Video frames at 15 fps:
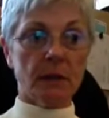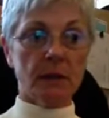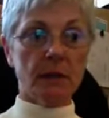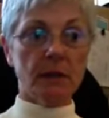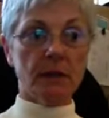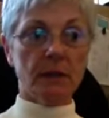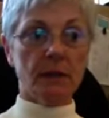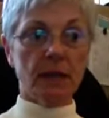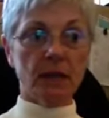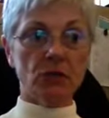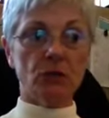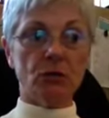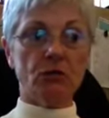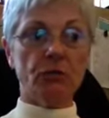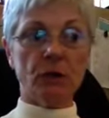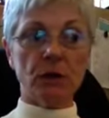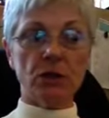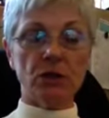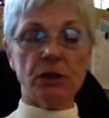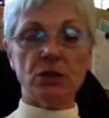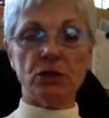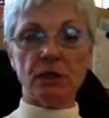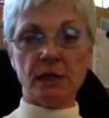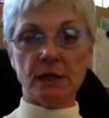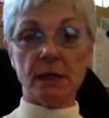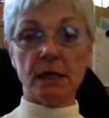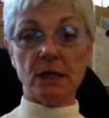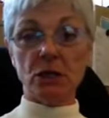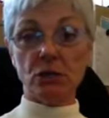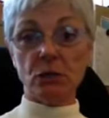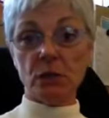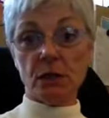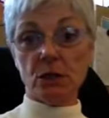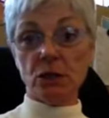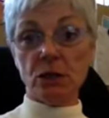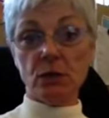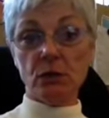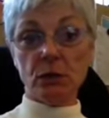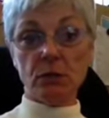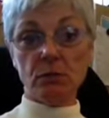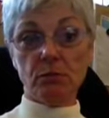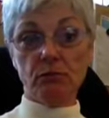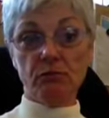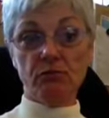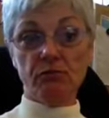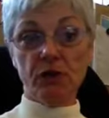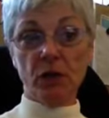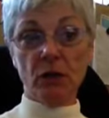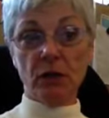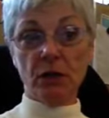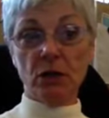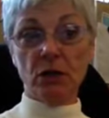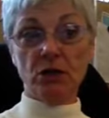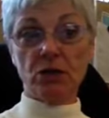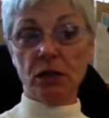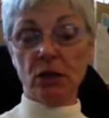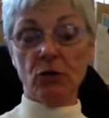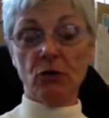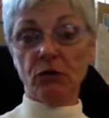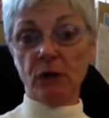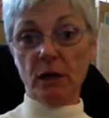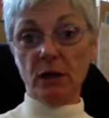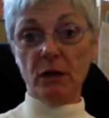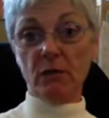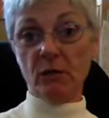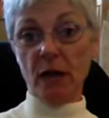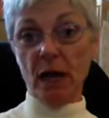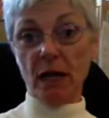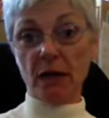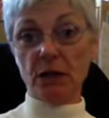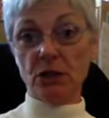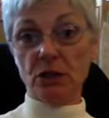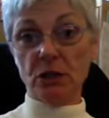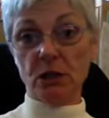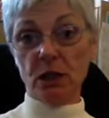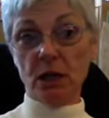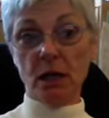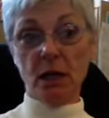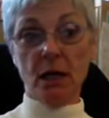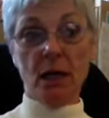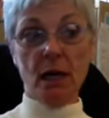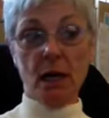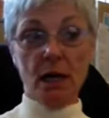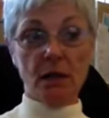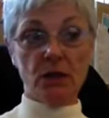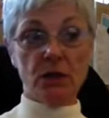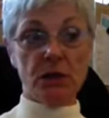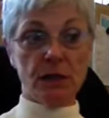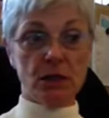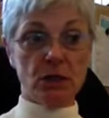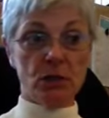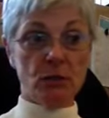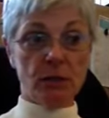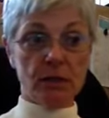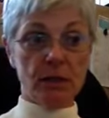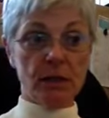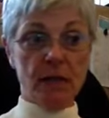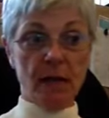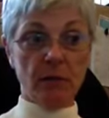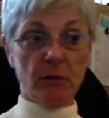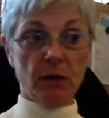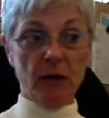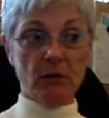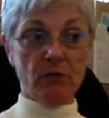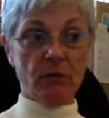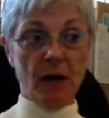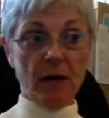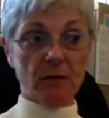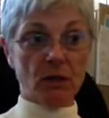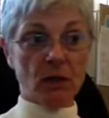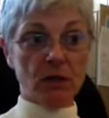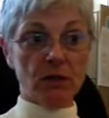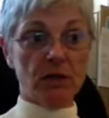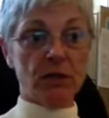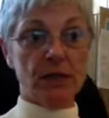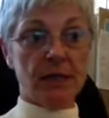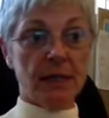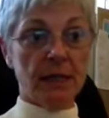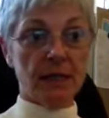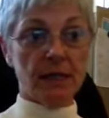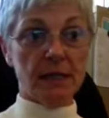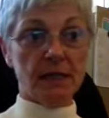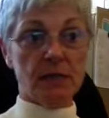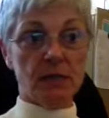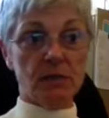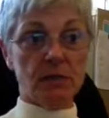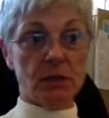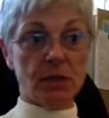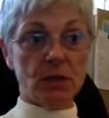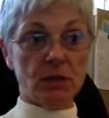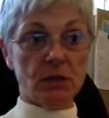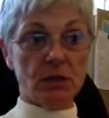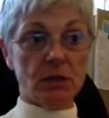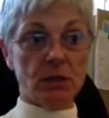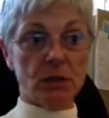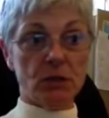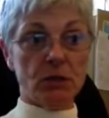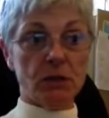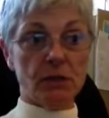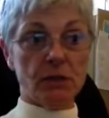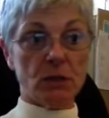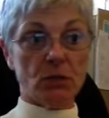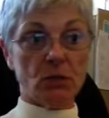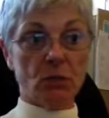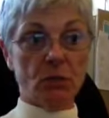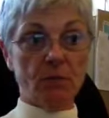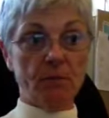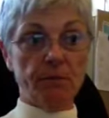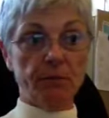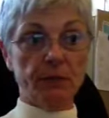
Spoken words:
Intellectual function, she said she was fairly good, general fund of knowledge. She said she named 5 large cities, said she was in nursing school.